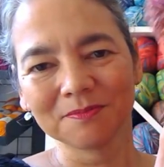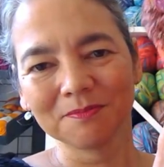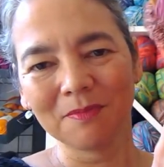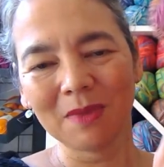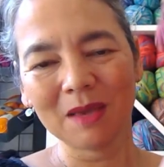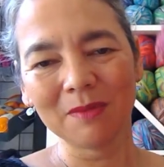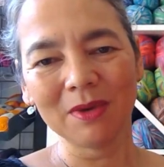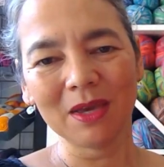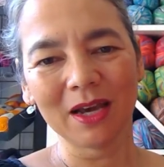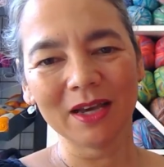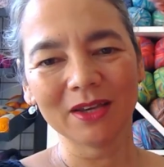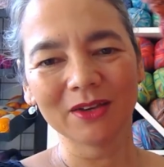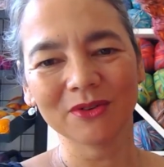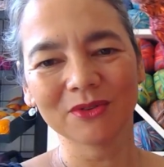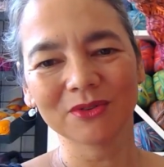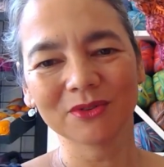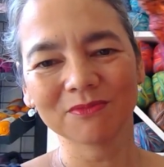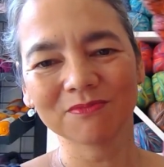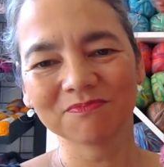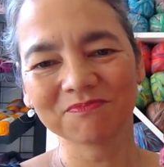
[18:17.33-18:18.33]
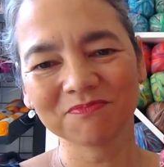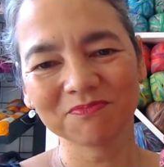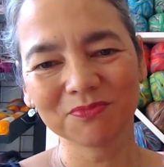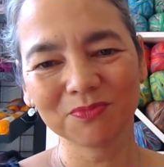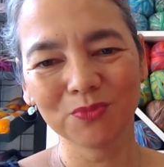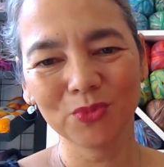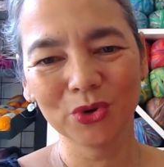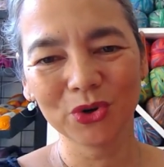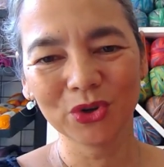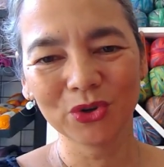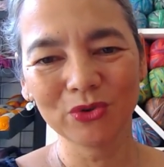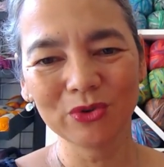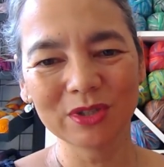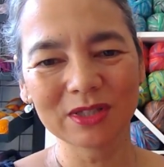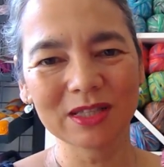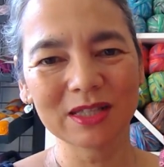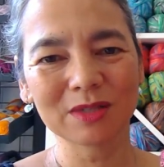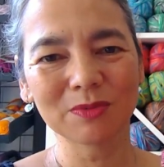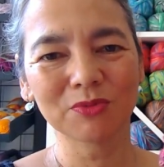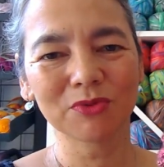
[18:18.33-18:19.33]
Maybe I would use
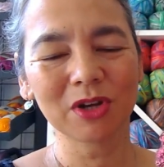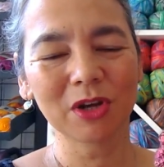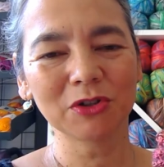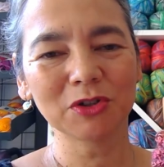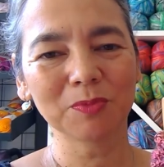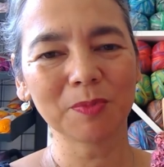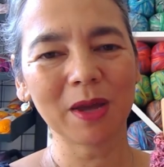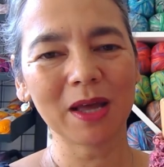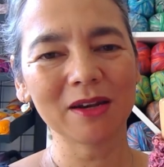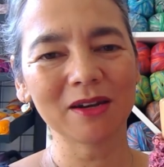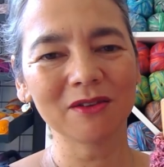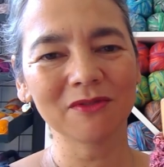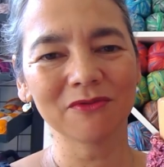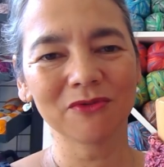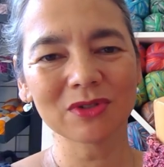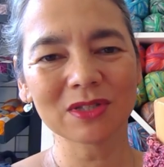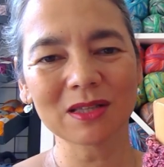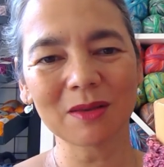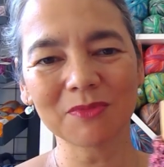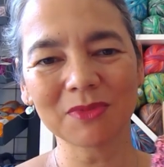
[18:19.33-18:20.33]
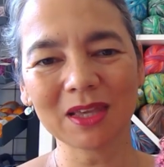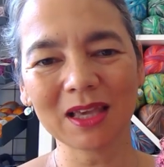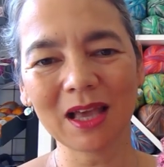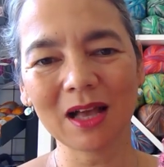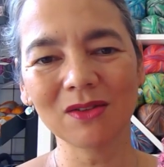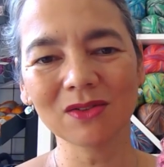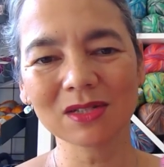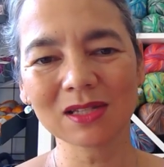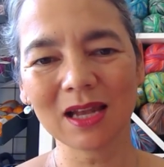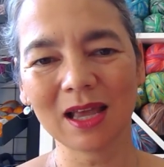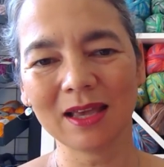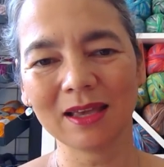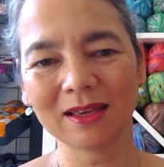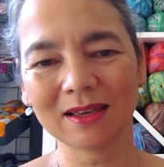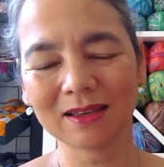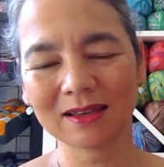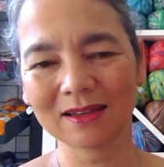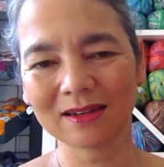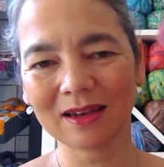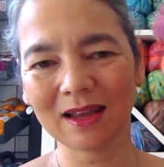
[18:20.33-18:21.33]
this brioche pattern for something else,
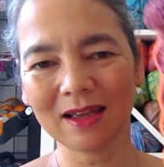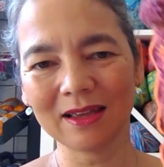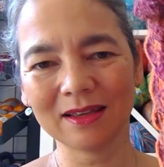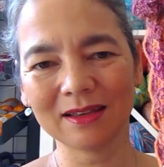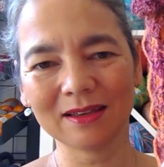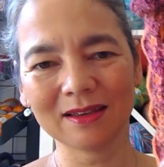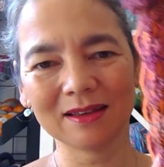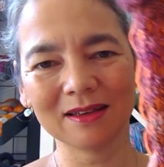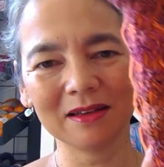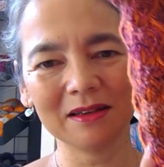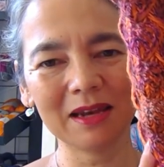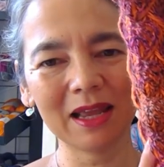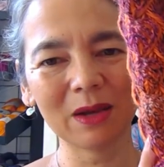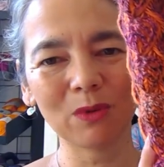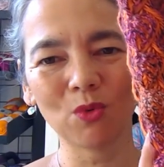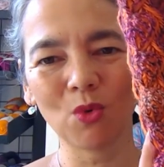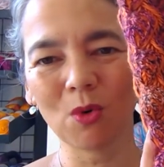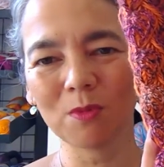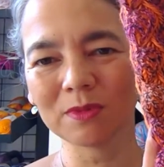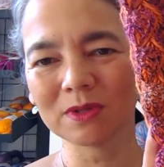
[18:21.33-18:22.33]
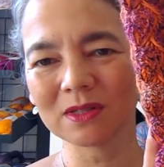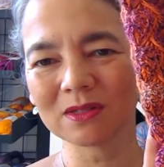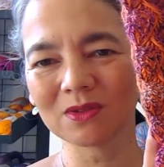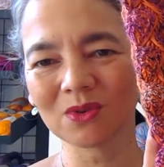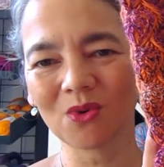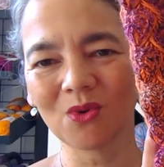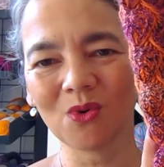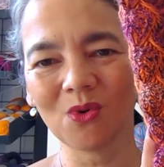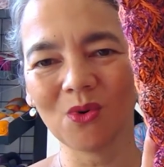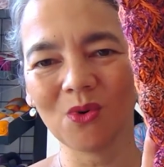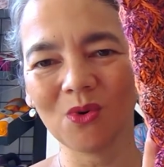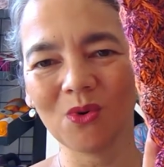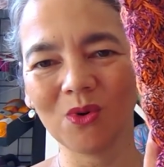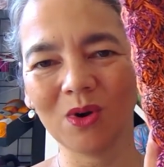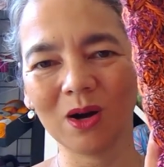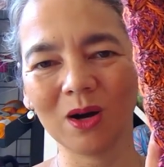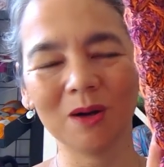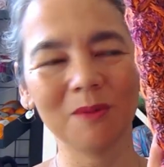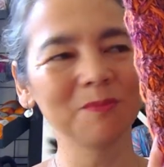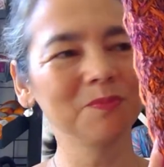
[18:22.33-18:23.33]
like leg warmers
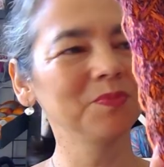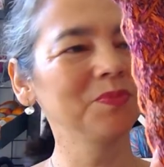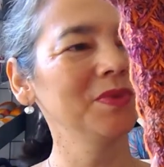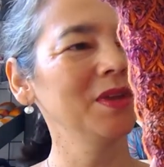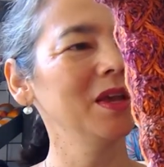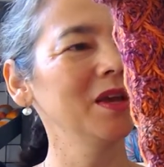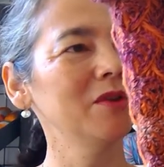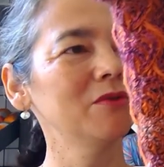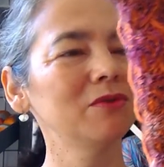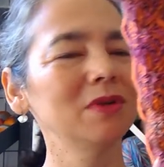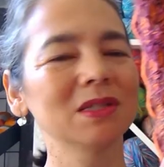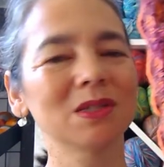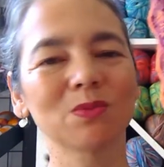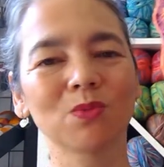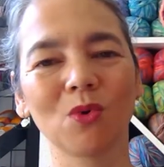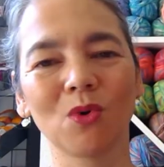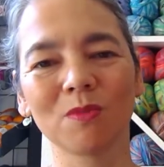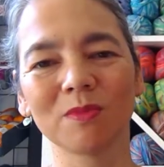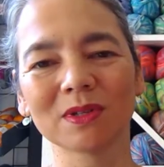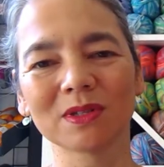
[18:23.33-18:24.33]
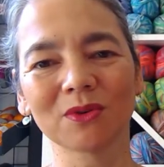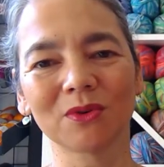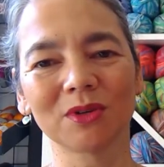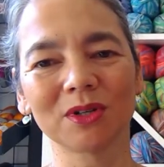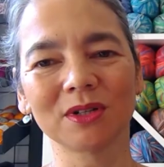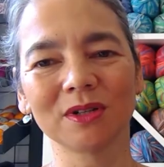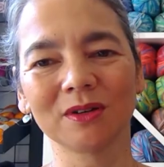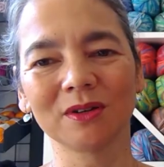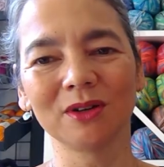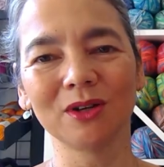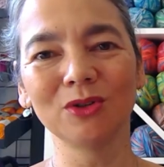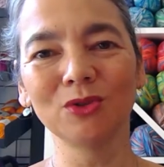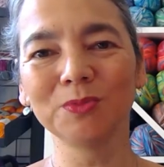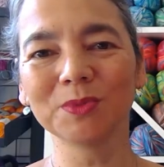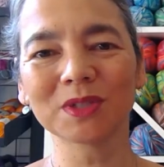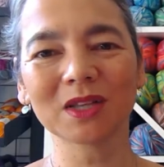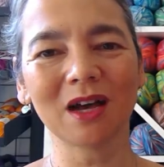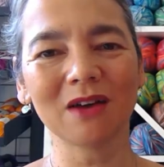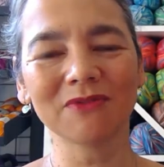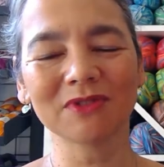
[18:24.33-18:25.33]
or wrist warmers or a loop
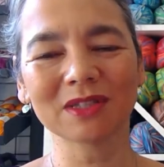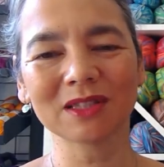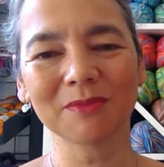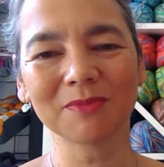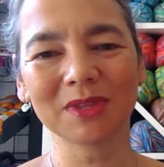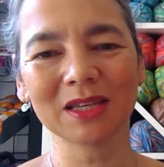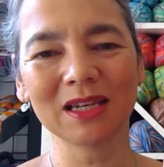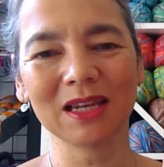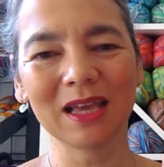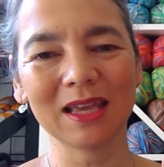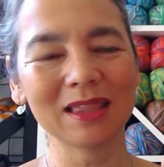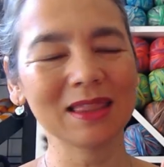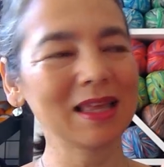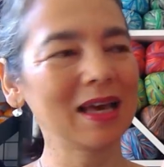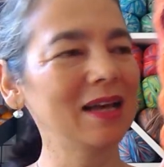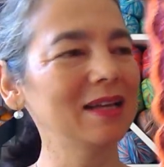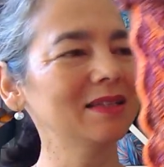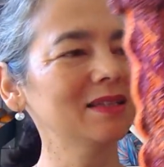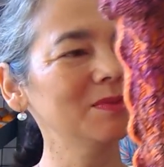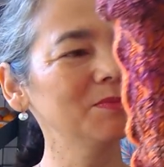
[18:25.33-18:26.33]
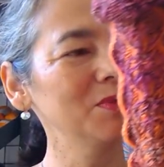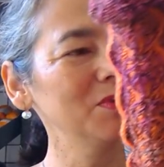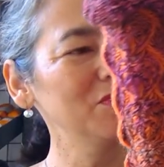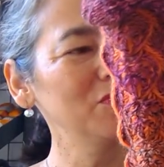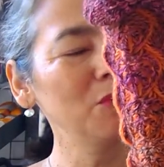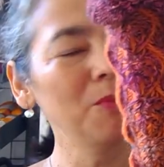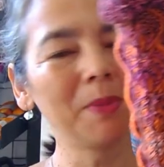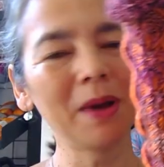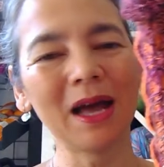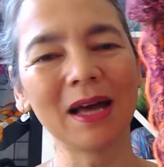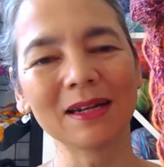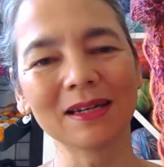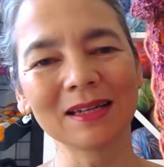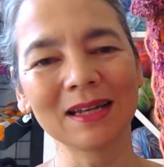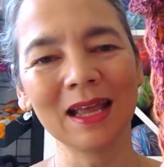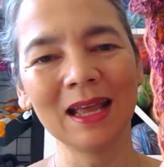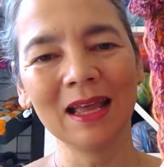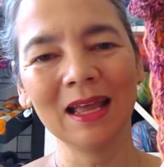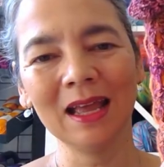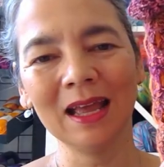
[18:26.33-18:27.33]
scarf or something like that. It's a beautiful pattern.